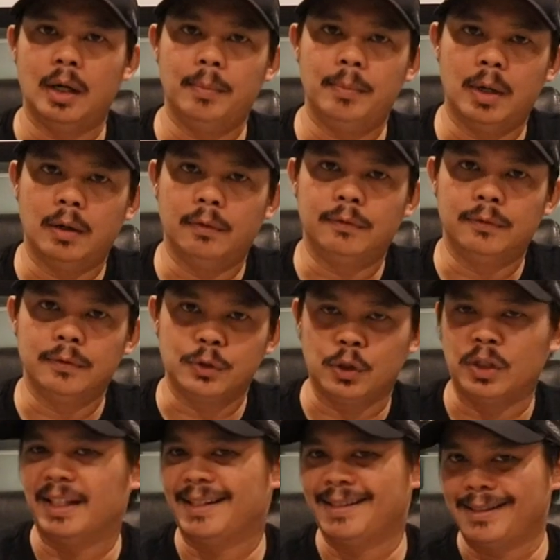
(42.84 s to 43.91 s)
above
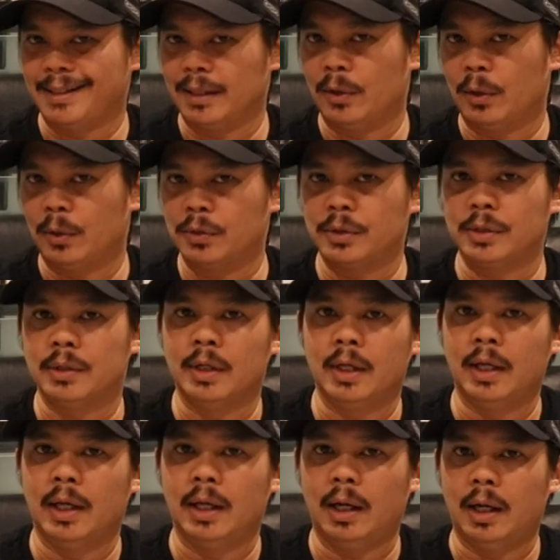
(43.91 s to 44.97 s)
so you can see those.
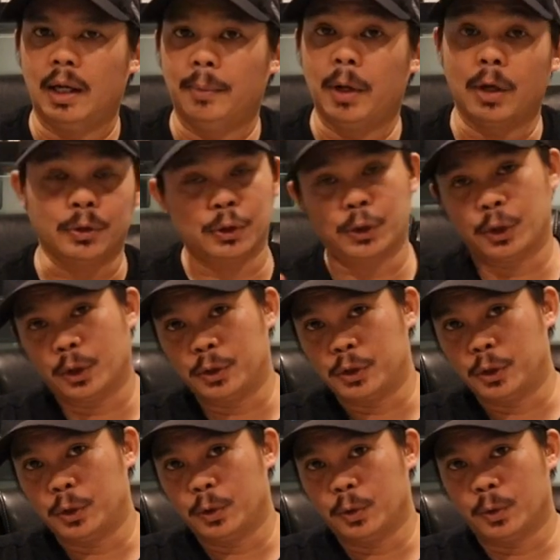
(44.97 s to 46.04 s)
I also
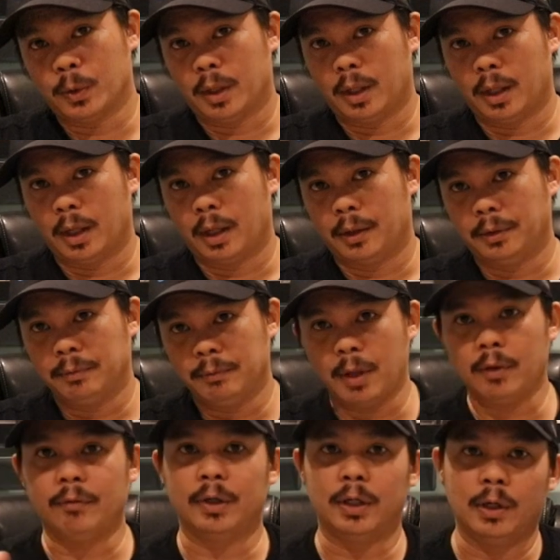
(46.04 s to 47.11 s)
showed you
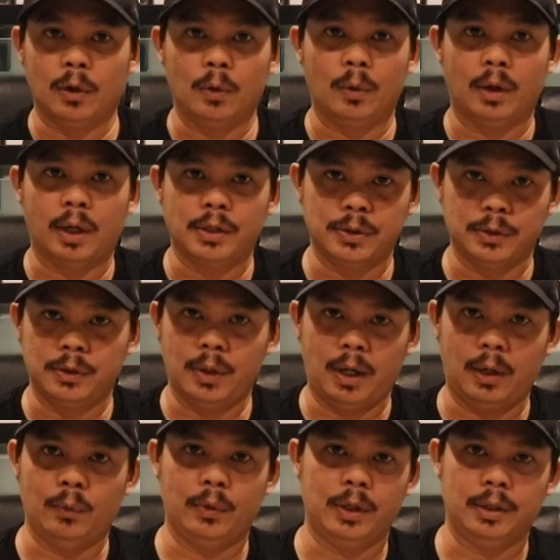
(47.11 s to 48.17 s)
another video where I showed you
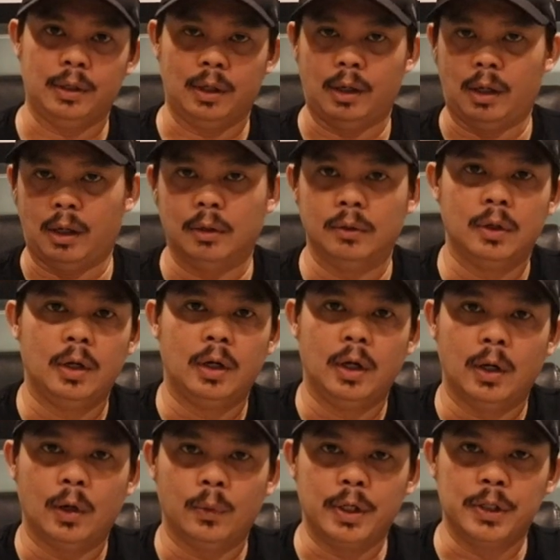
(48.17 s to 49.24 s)
how I rigged
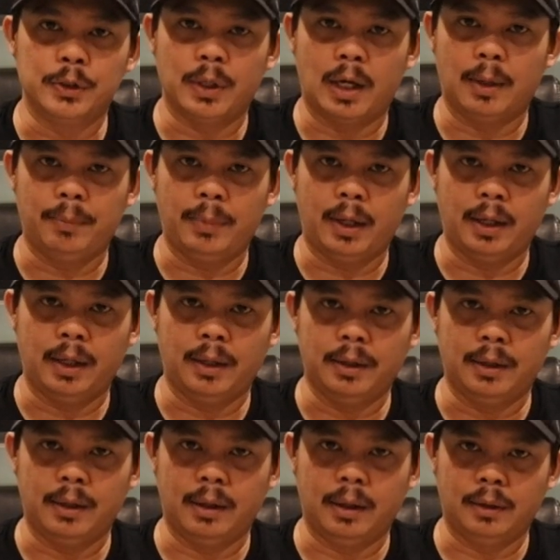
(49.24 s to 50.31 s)
a ring trap,
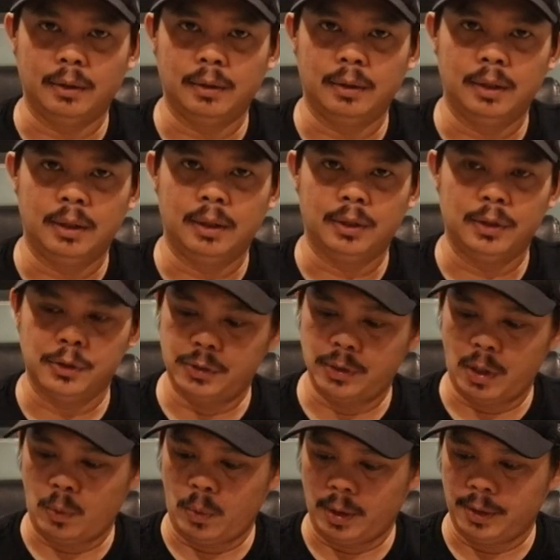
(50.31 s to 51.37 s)
and you
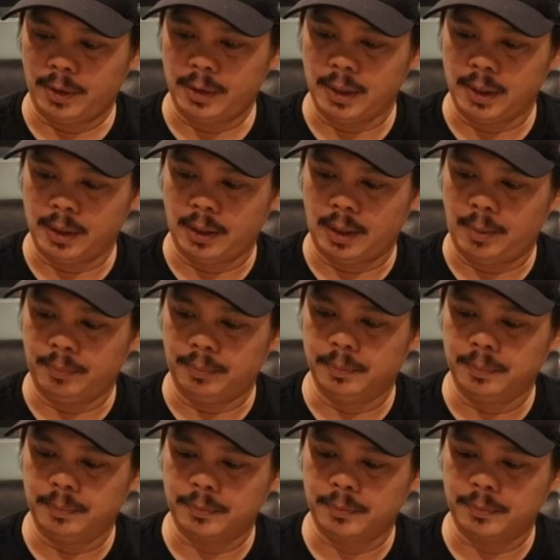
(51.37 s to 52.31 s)
saw one of the